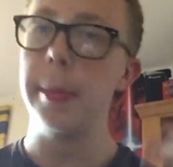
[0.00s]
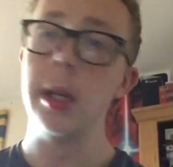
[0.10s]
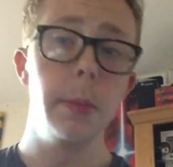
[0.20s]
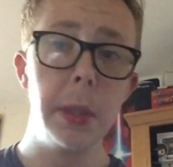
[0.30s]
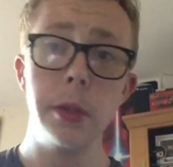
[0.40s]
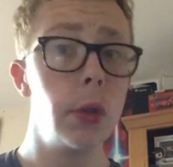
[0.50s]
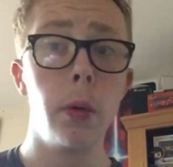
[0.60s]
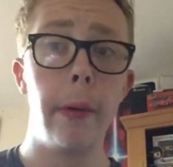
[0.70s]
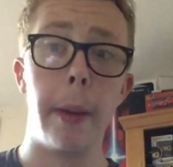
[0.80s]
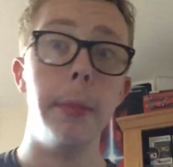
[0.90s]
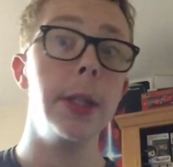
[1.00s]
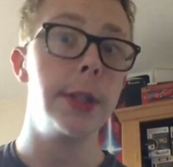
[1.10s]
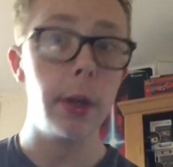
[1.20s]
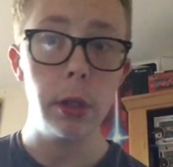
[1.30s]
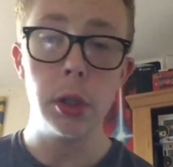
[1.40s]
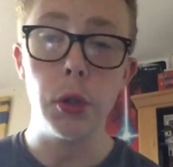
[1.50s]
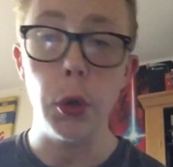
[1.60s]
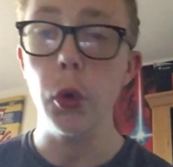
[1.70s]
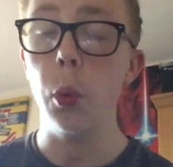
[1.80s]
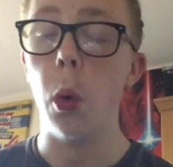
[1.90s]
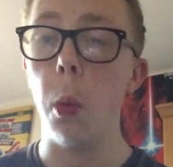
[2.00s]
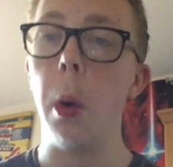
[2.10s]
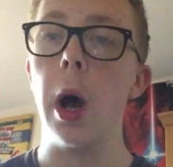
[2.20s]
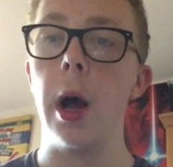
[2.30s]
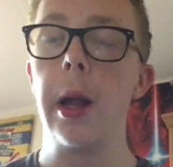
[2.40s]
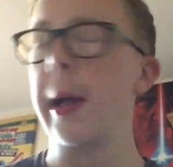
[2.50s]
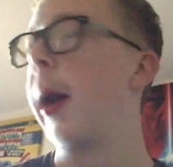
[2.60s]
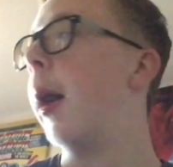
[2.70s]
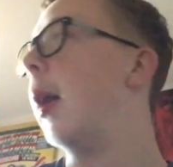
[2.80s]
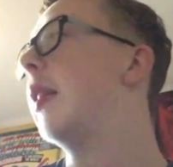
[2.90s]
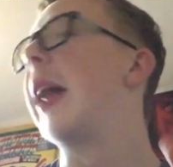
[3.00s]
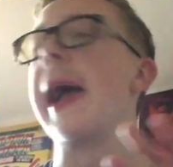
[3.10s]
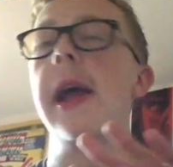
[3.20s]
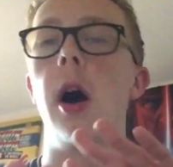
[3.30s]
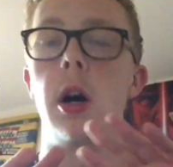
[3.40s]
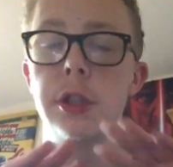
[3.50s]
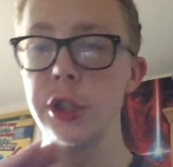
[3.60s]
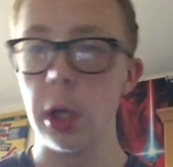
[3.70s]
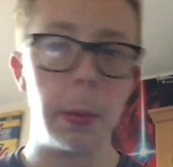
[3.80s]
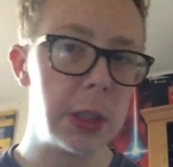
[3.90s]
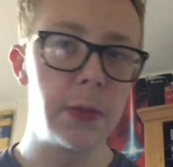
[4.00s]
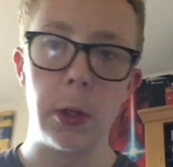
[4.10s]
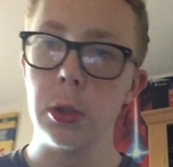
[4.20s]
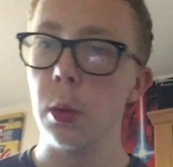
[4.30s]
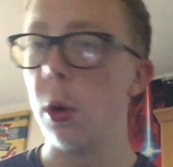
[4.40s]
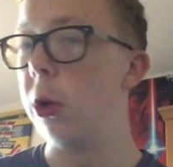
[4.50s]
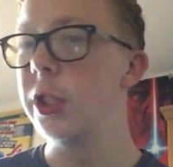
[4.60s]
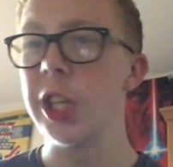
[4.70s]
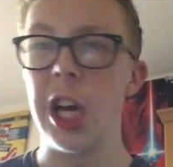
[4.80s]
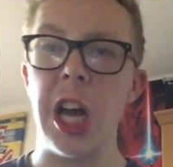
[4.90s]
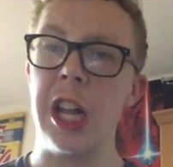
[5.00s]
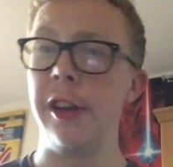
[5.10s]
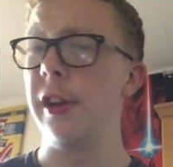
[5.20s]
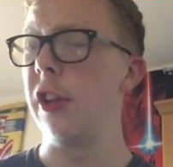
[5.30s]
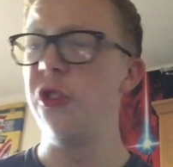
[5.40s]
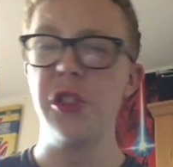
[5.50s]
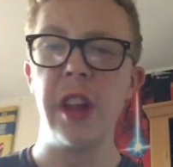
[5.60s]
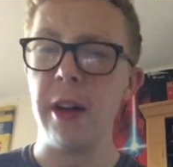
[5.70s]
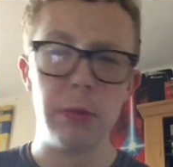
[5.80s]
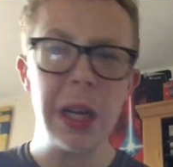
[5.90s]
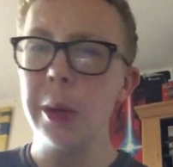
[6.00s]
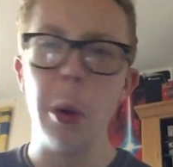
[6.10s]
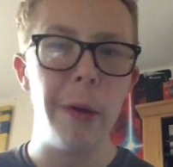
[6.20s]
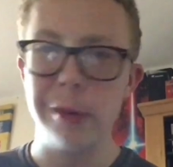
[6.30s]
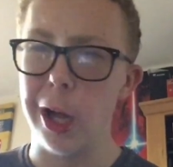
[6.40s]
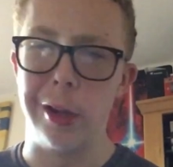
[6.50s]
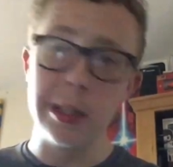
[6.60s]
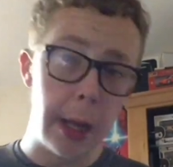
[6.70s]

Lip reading: But the musical numbers do work. They are so much fun to watch and they're really well done.